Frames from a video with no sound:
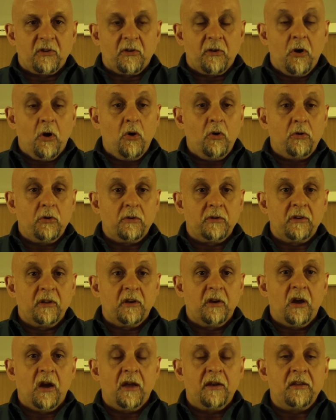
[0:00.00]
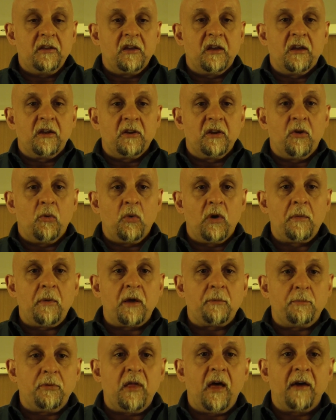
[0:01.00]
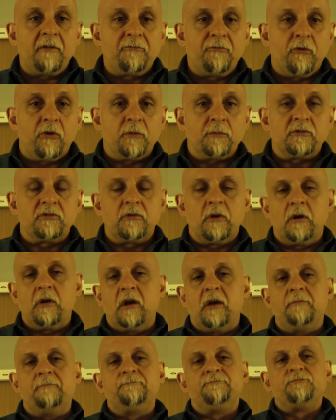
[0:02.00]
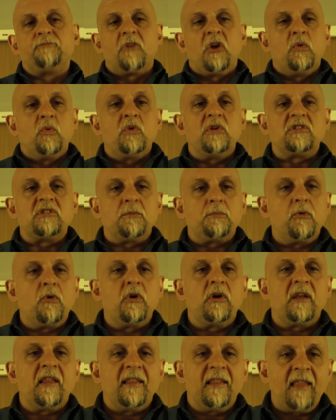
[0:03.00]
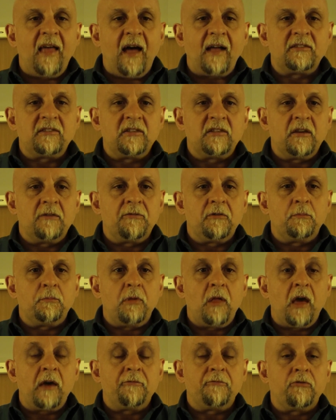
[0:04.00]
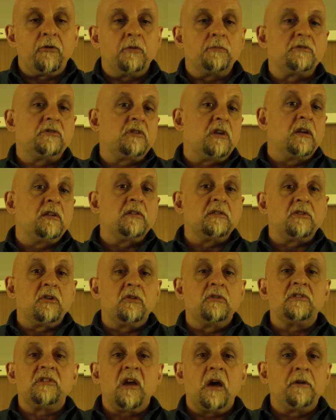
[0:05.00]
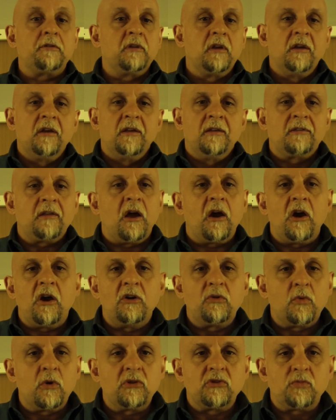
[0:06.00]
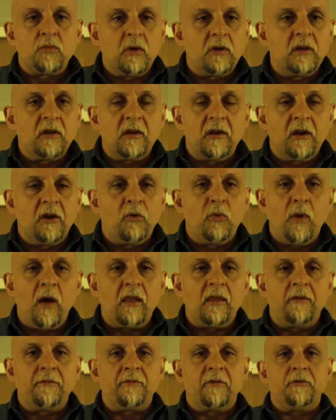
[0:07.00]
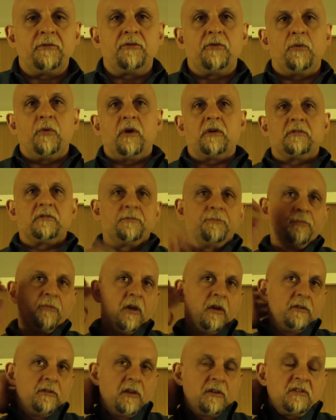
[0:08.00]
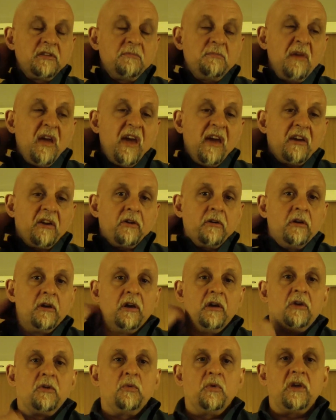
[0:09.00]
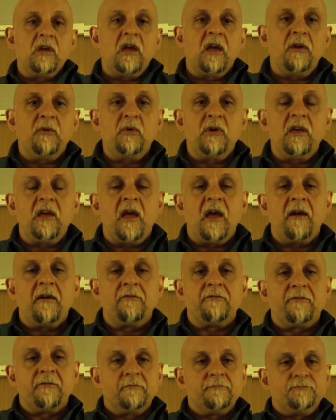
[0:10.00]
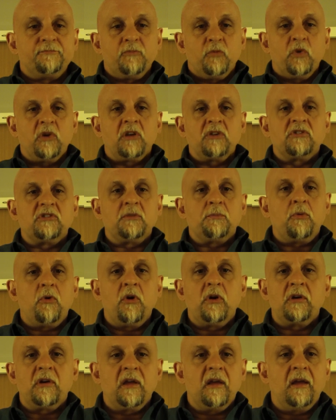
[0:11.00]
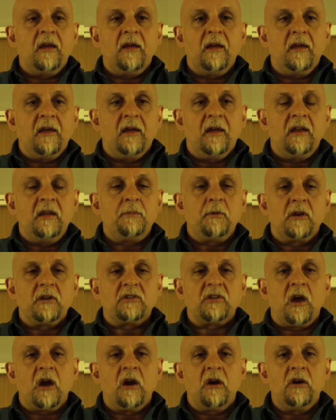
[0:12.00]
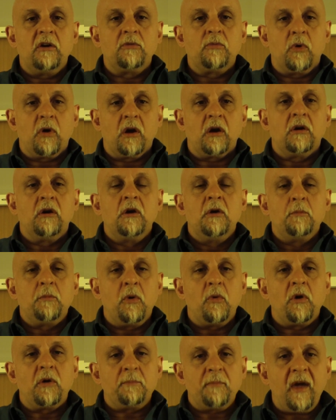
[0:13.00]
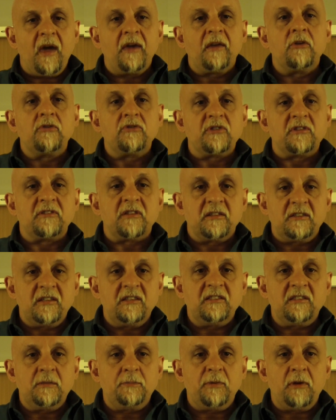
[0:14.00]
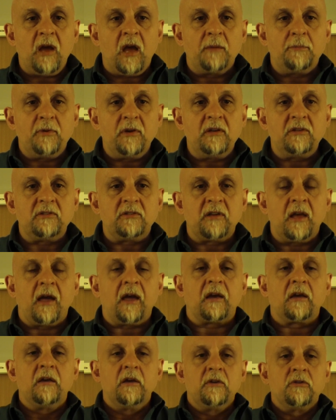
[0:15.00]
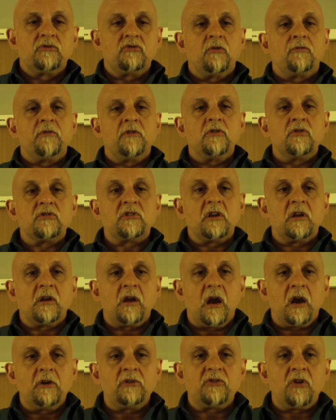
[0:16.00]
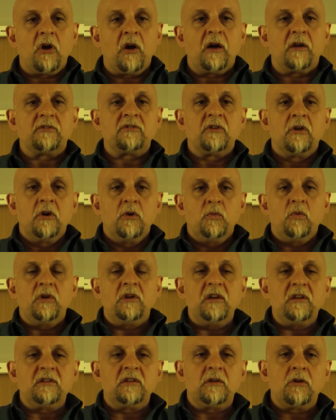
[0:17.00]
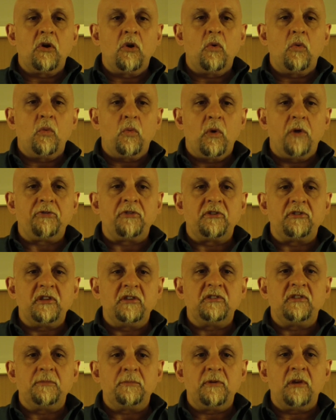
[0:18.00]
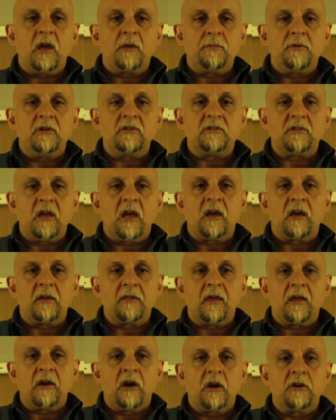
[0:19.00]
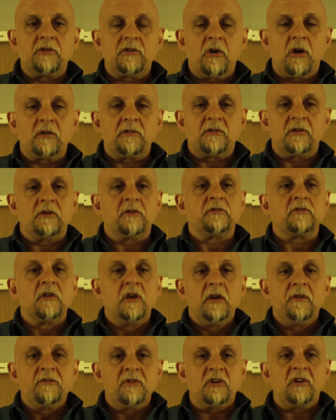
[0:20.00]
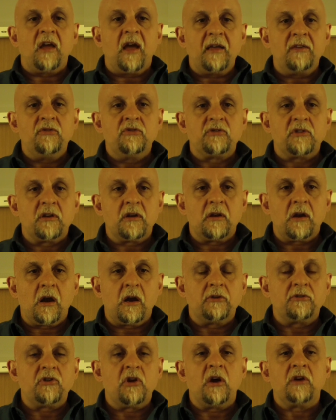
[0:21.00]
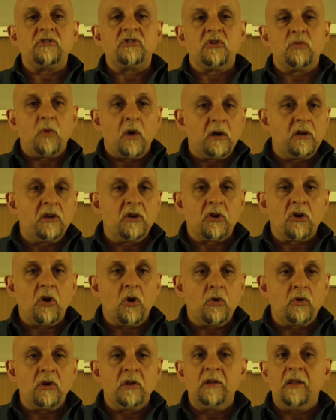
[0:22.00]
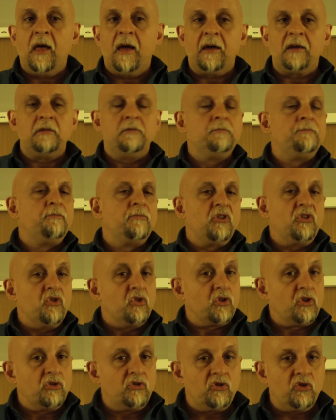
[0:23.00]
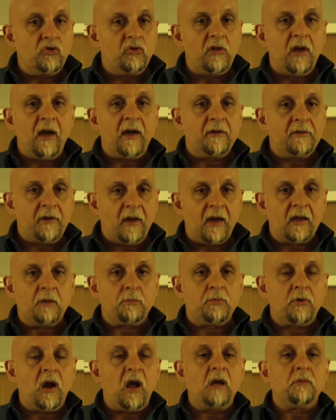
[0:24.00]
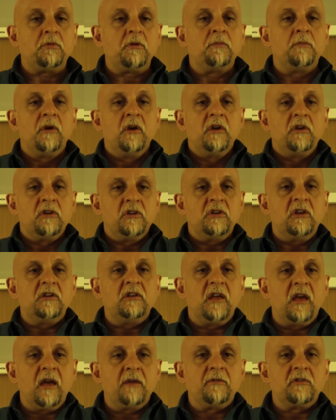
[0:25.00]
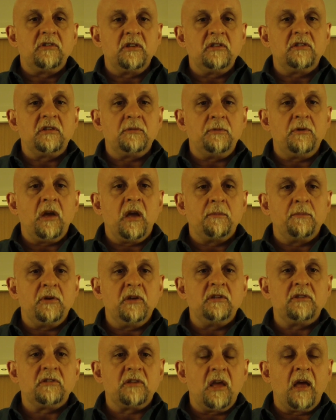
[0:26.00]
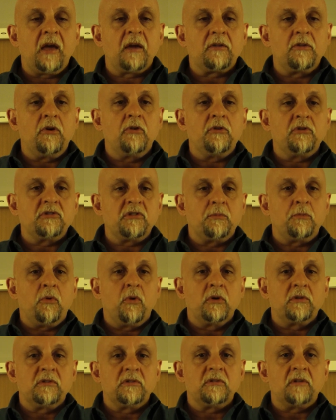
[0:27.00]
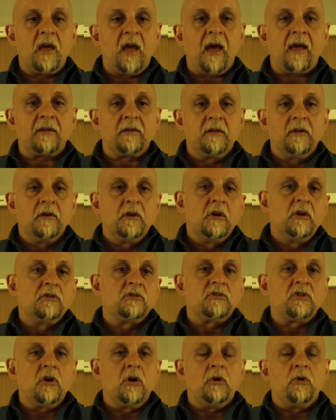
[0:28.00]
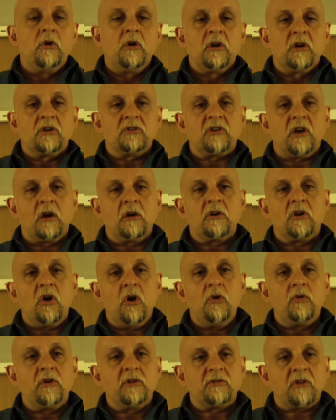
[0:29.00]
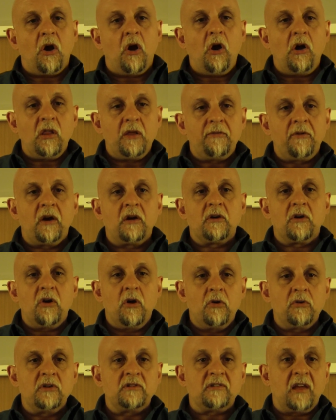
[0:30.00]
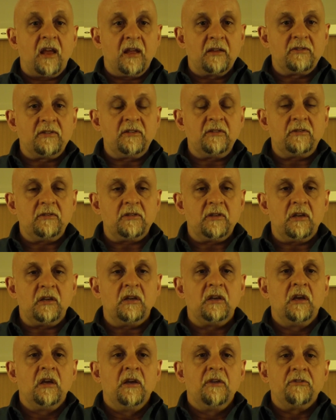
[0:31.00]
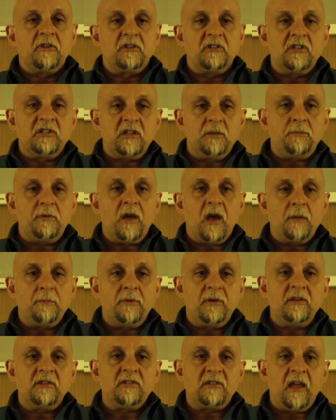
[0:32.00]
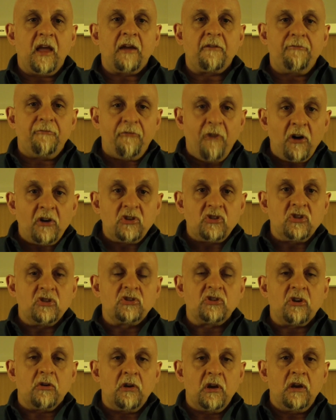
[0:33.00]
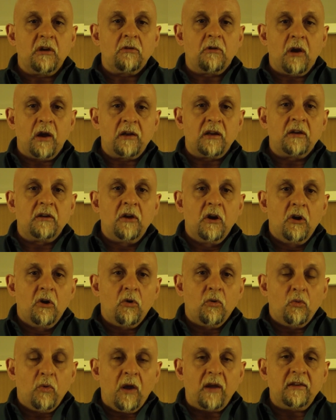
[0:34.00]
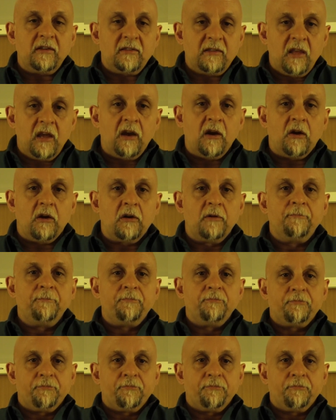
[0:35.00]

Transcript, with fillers: code, you know, how do you get, you know, what about platforms? All right. We support lots of different platforms. Ten, turns out the hardware is really irrelevant to us. Doesn't matter. We we have we can support anybody's hardware, but what matters is the T C P I P stack. So if you're using an R T O S, we need to know what the T C P I P stack of that R T O S is. If you're not using an R T O S, you're running your code in line, you can do that, not a problem. You need to have a T C P I P stack, though, that supports that. So, because our code is, all of our code is ANSI C, the T C P I P stack functions are integrated right there